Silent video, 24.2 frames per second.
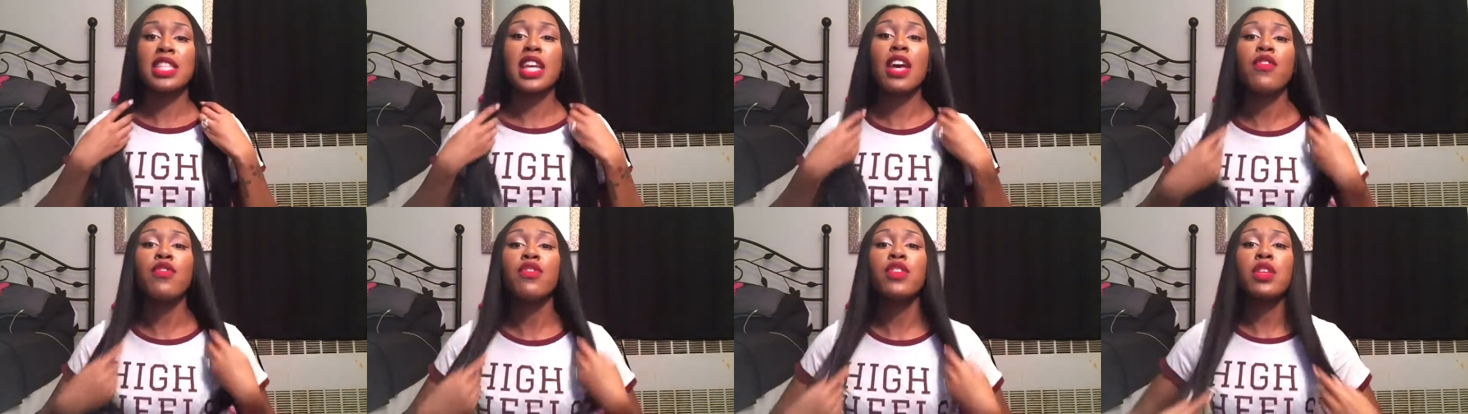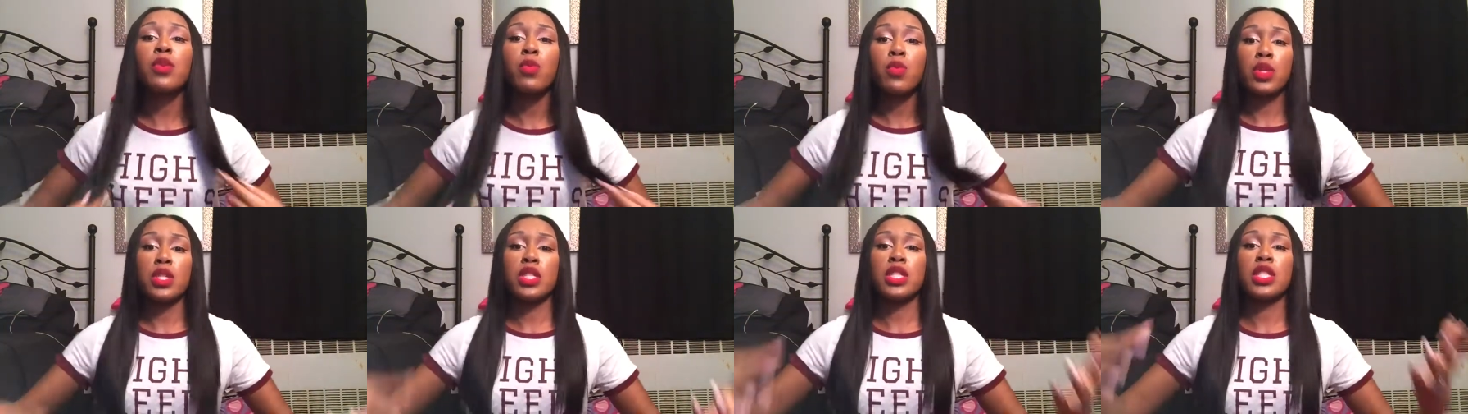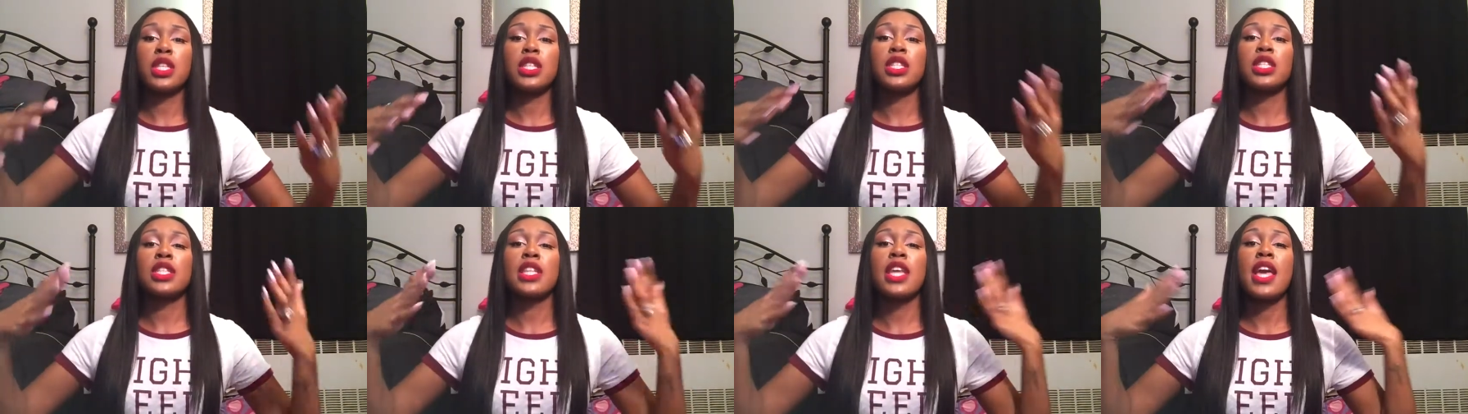definitely wanted
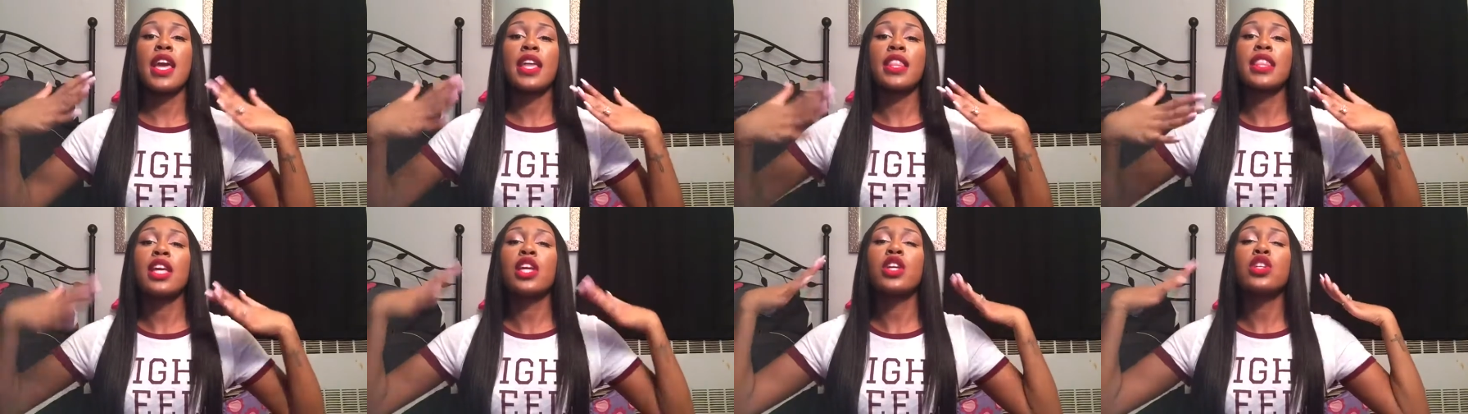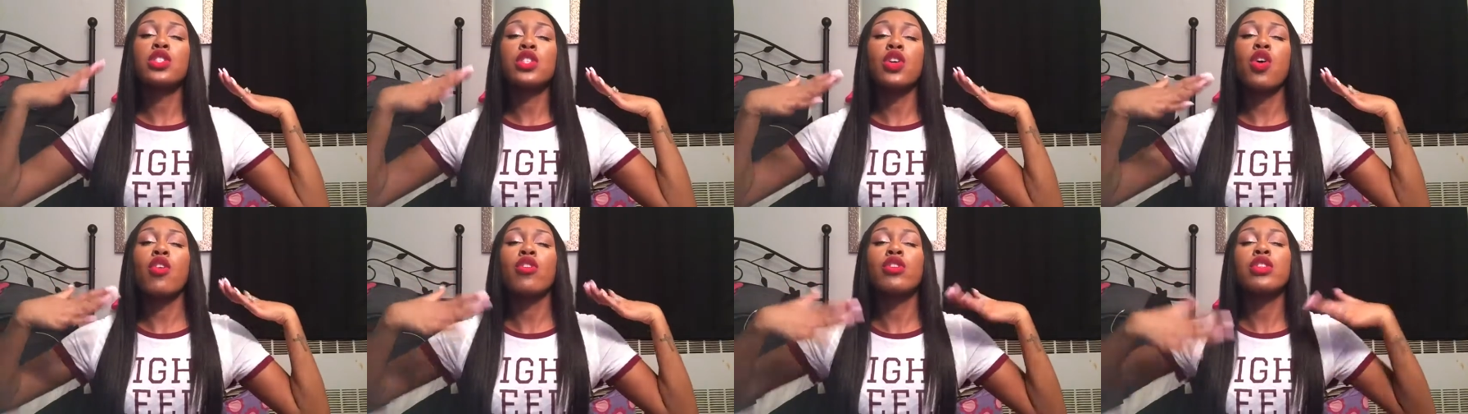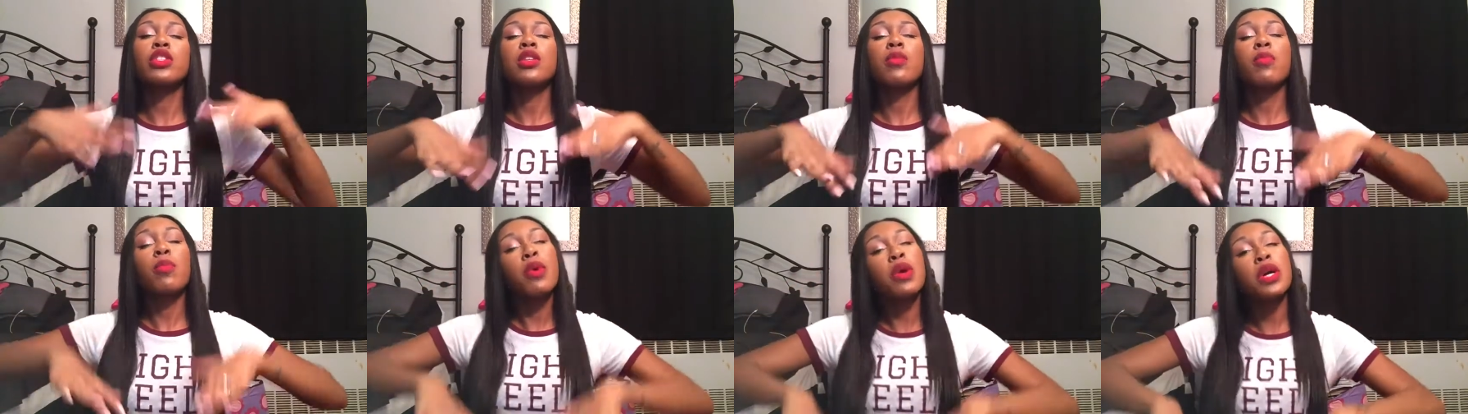to say thank you to all the
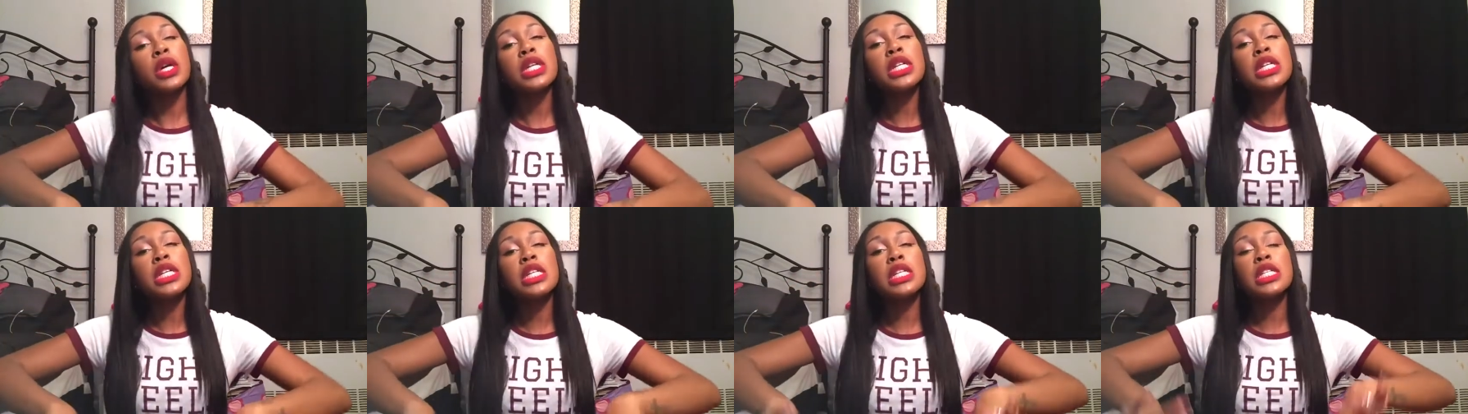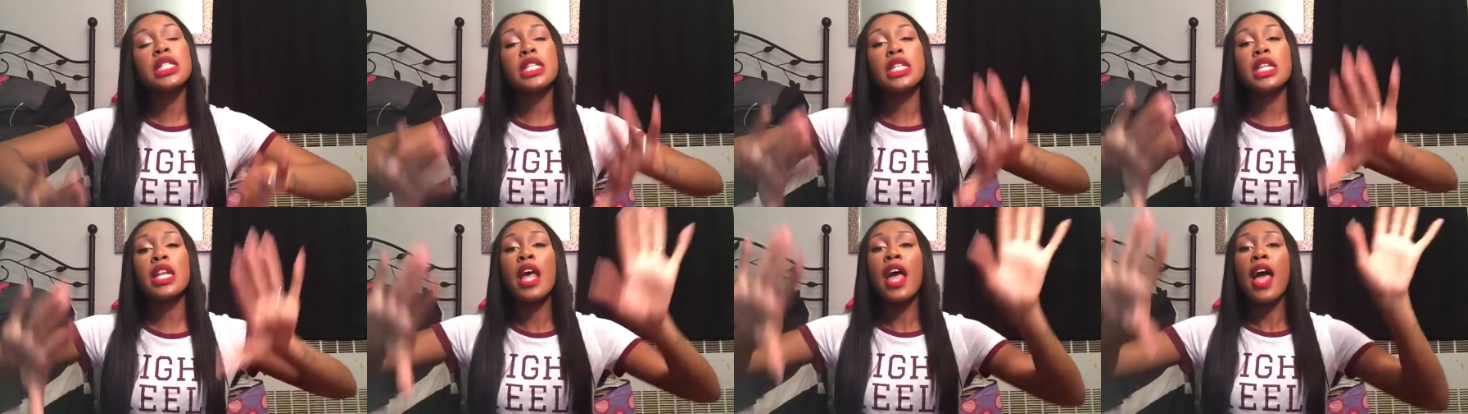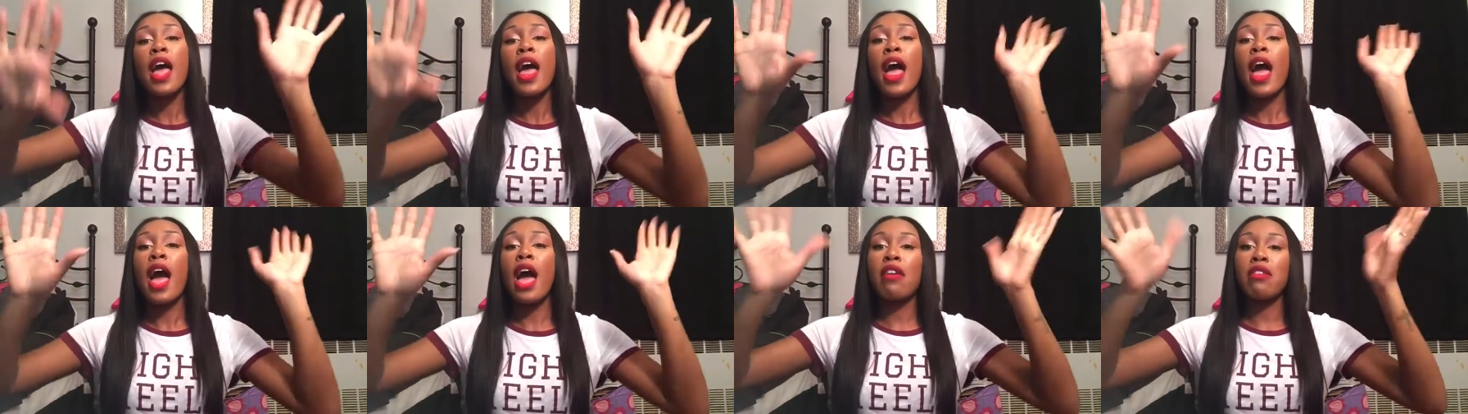supporters and
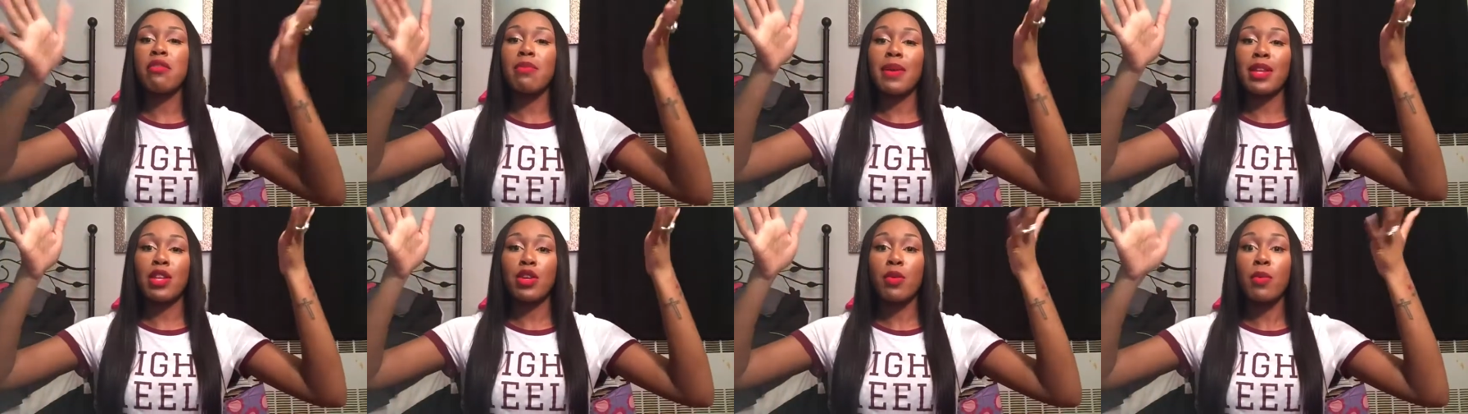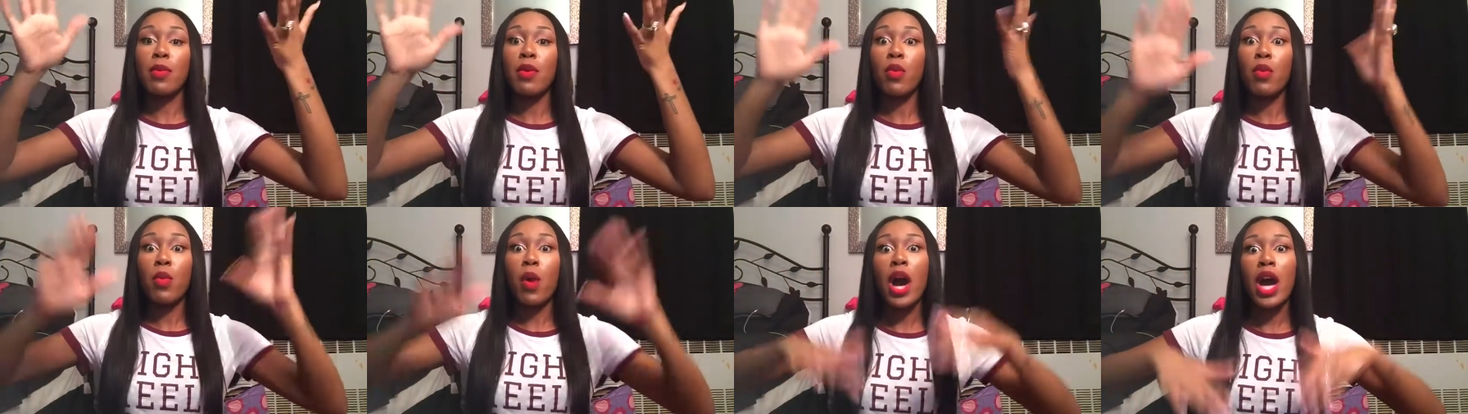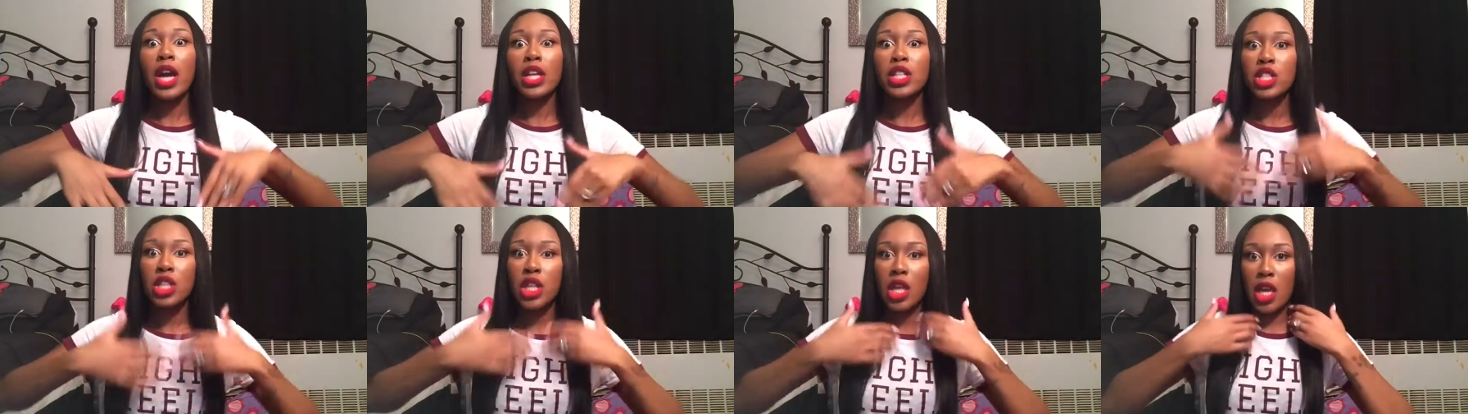everybody who's been
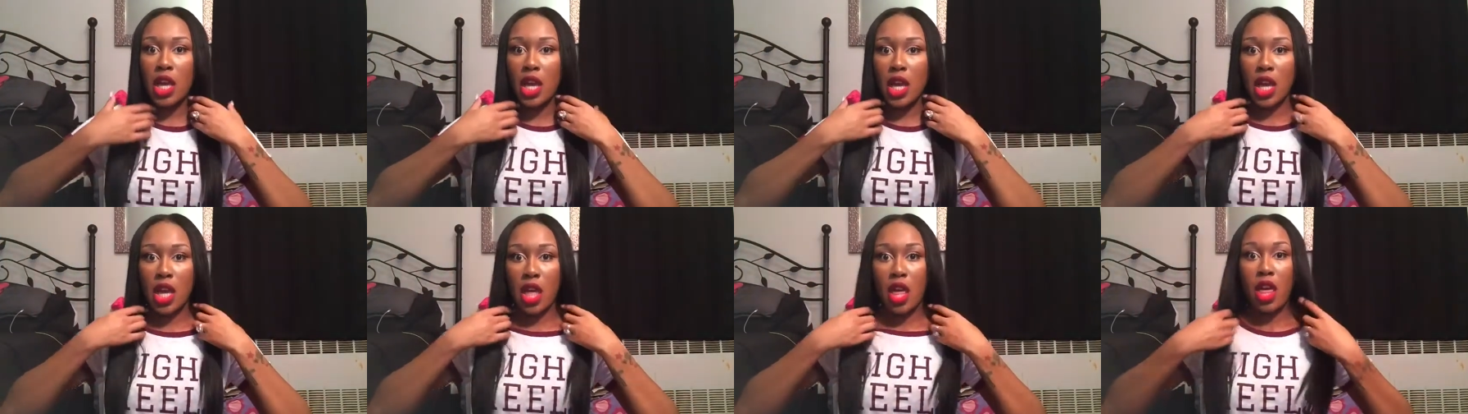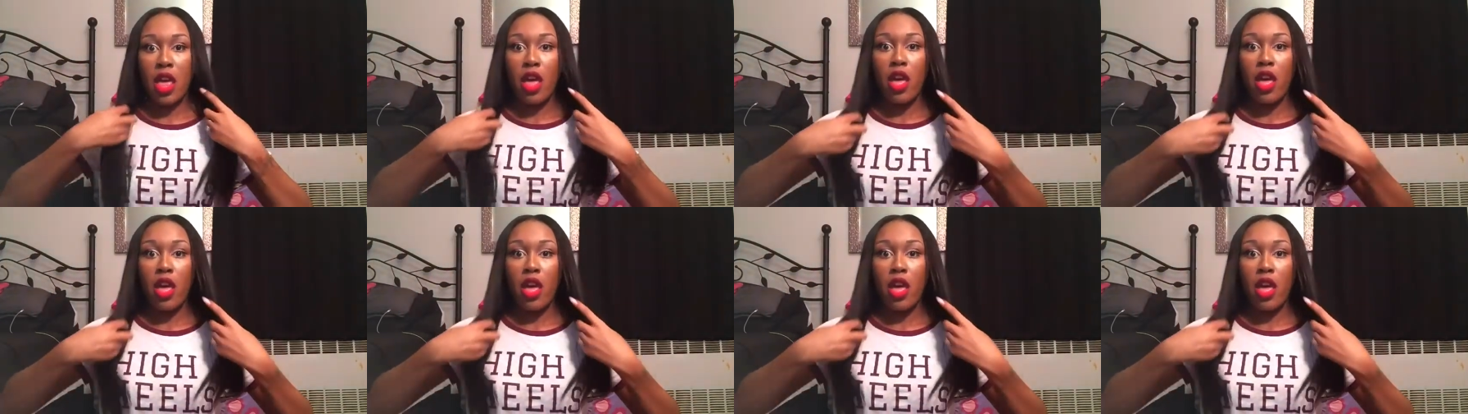watching